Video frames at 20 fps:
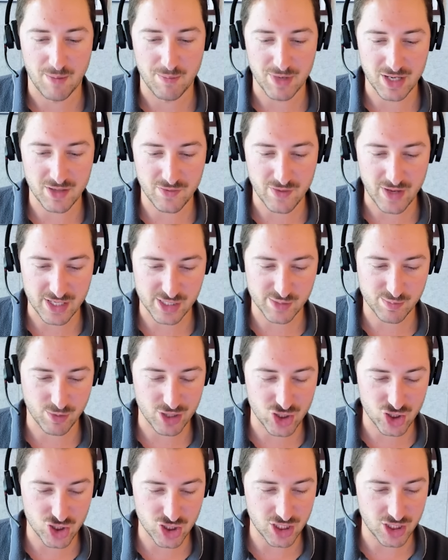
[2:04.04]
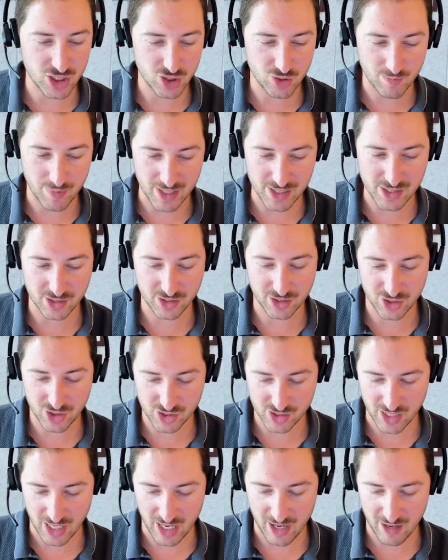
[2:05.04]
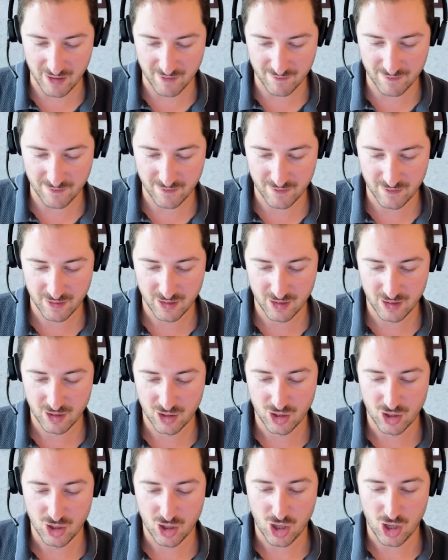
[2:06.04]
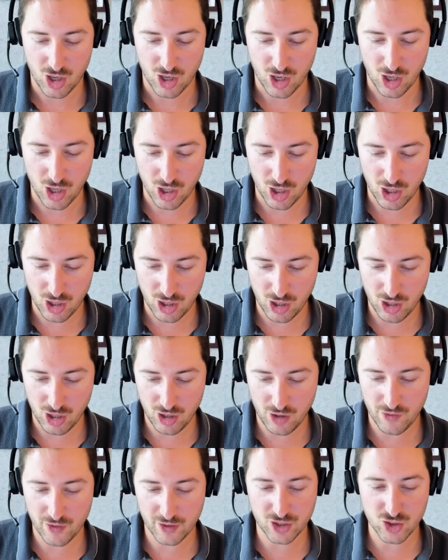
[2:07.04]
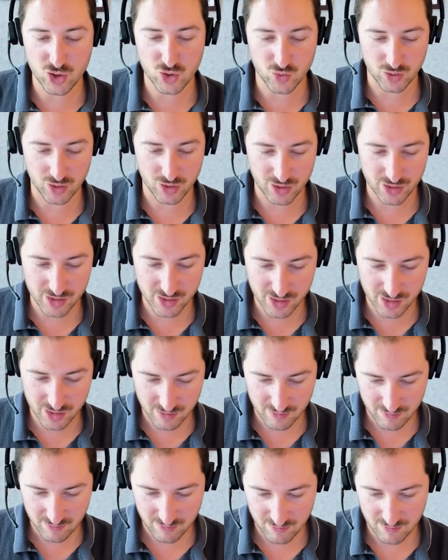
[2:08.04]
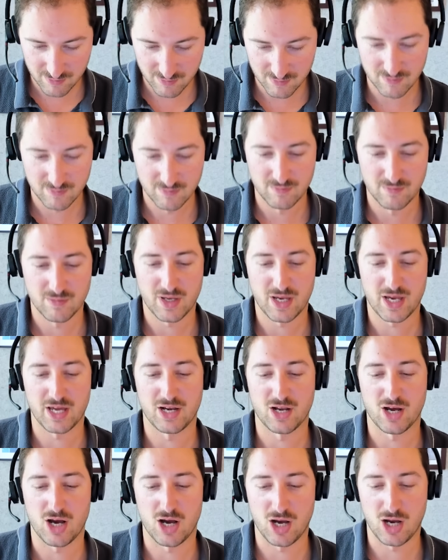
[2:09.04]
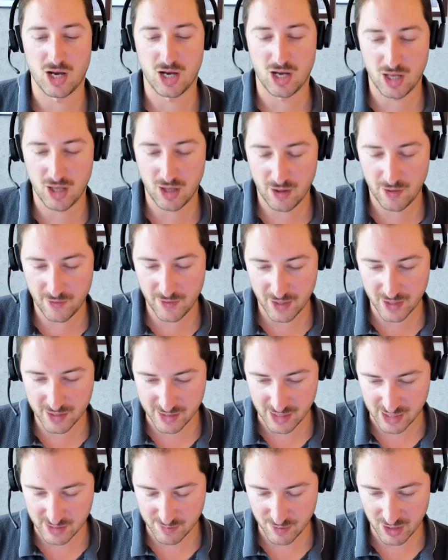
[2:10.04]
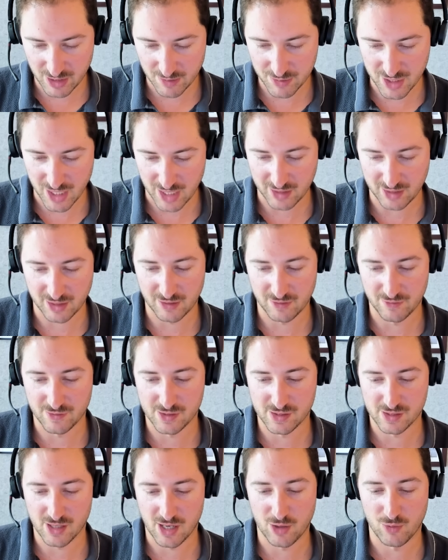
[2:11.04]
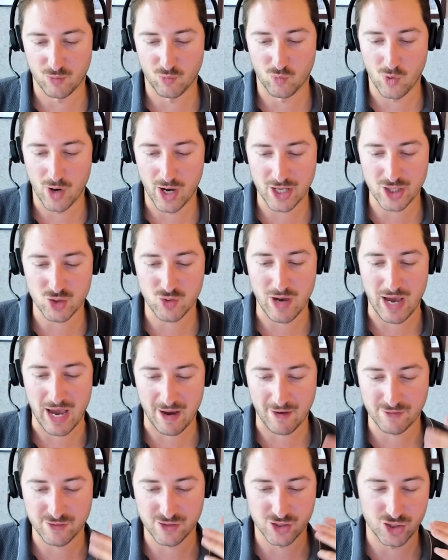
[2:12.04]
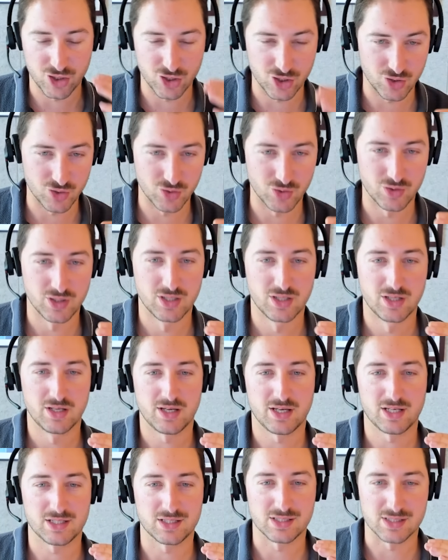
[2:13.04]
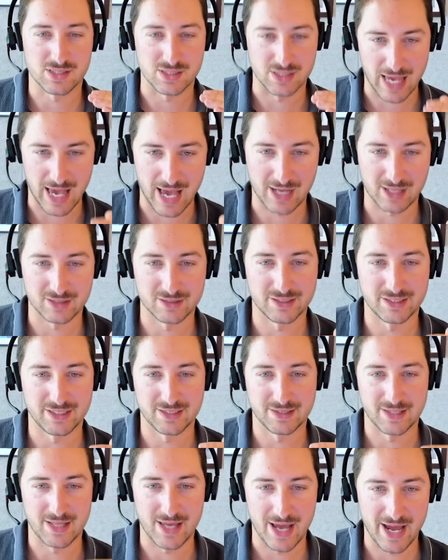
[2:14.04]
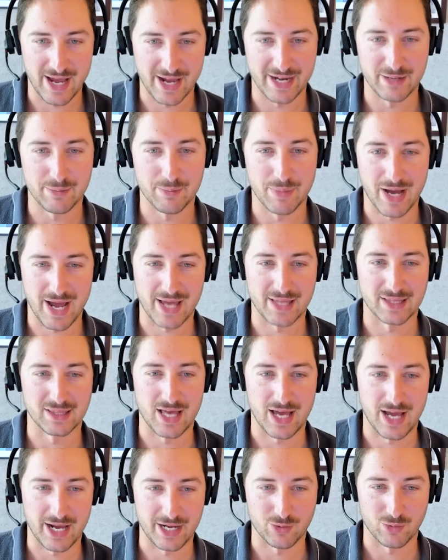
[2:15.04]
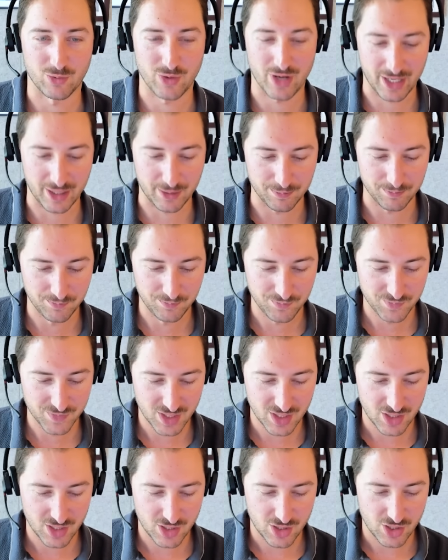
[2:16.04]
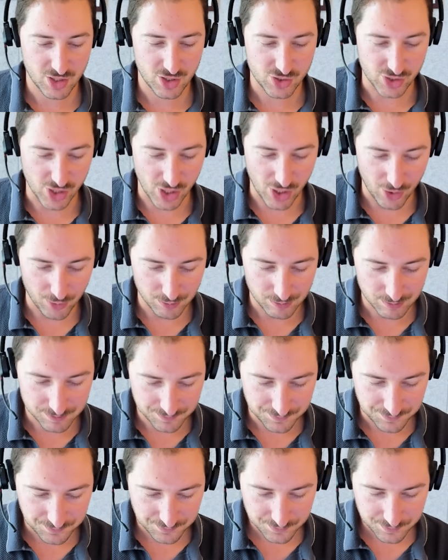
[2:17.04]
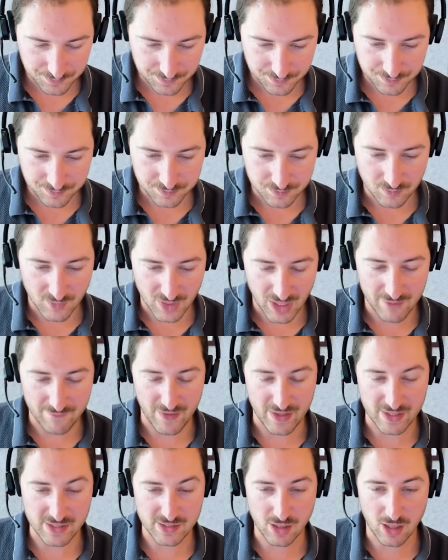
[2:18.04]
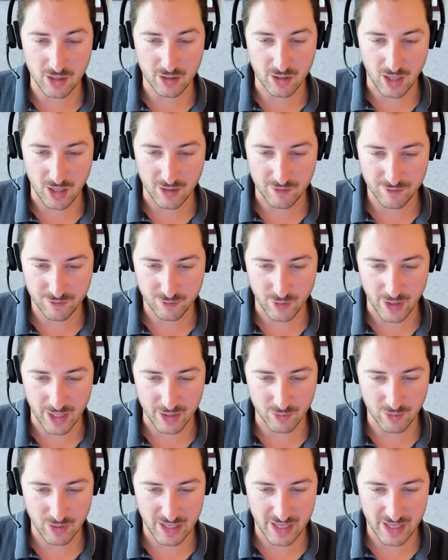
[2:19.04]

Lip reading: In that spreadsheet, you basically just have all the controls and all the assessment objectives on what you have to do exactly line by line, right? So if I start off, right,